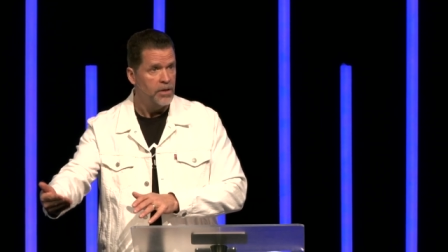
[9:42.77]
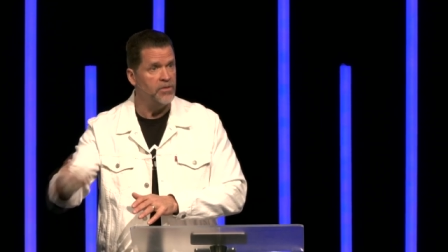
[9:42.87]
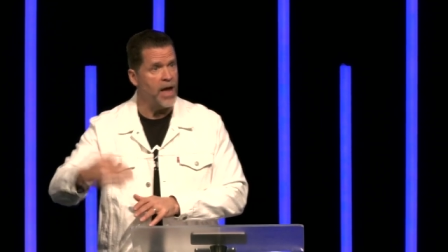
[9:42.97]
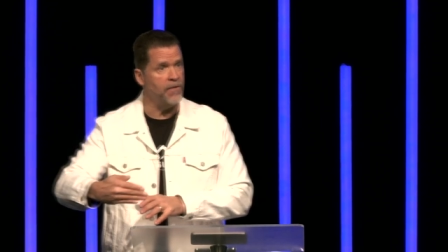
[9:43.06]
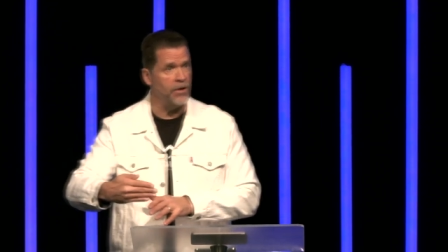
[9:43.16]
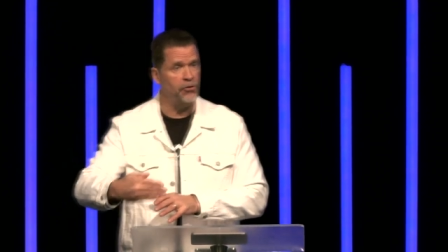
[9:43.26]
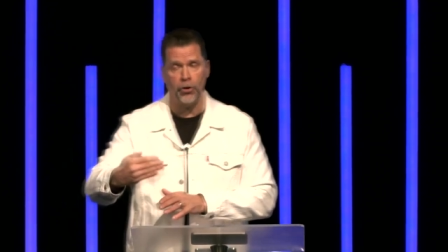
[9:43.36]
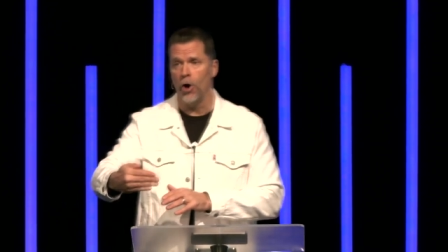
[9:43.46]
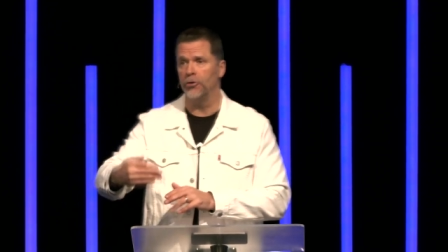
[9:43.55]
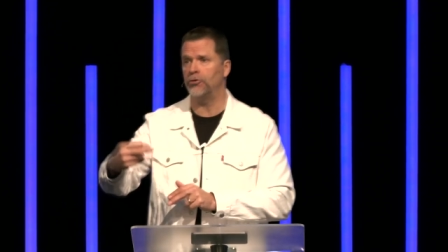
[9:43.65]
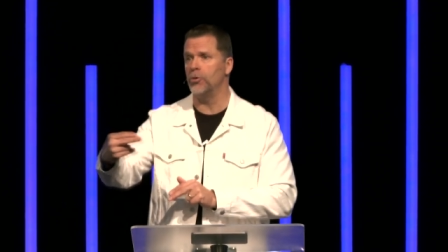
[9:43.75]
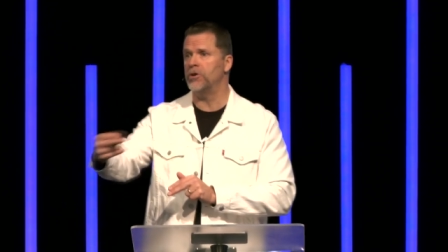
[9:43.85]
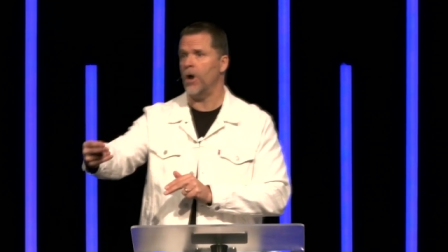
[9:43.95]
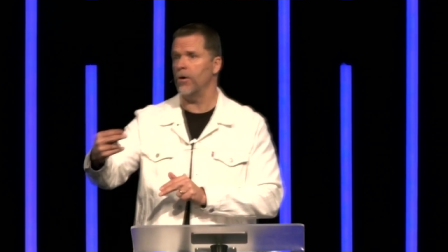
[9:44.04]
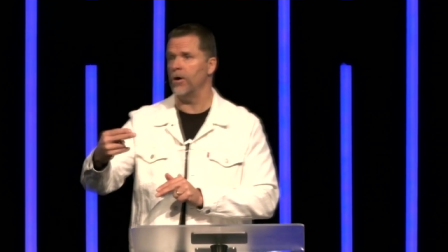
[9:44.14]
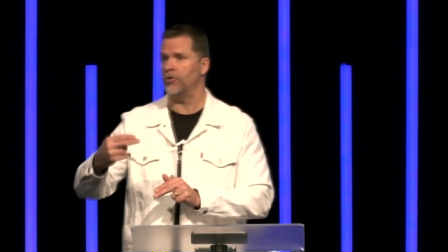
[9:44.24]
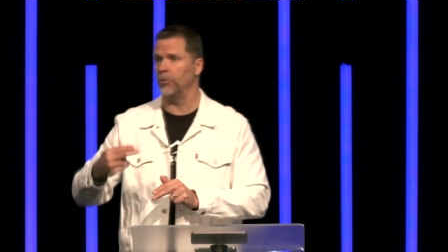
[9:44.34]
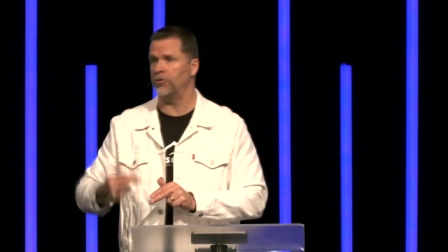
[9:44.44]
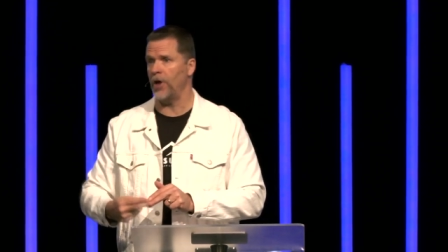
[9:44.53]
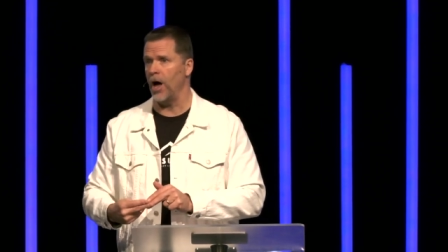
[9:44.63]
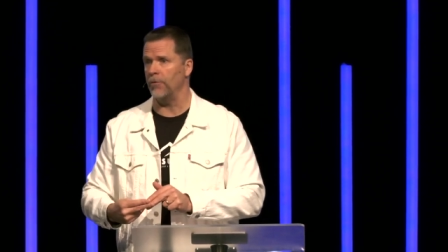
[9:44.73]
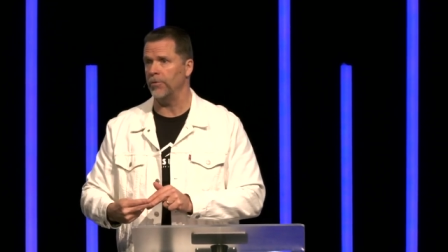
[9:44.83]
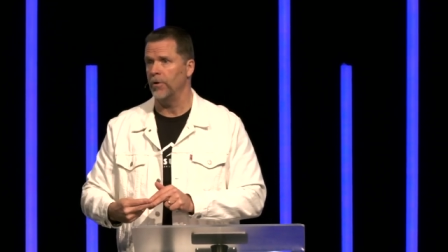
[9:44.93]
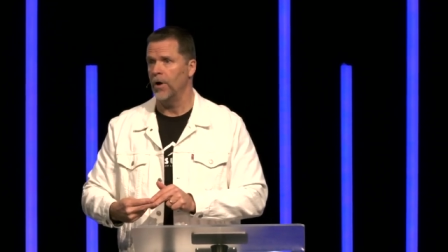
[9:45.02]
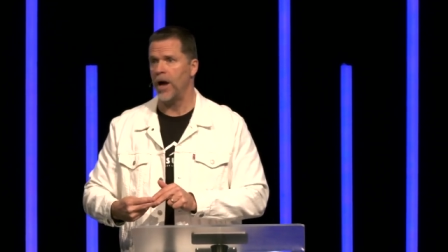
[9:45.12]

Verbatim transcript: David chose to encourage himself.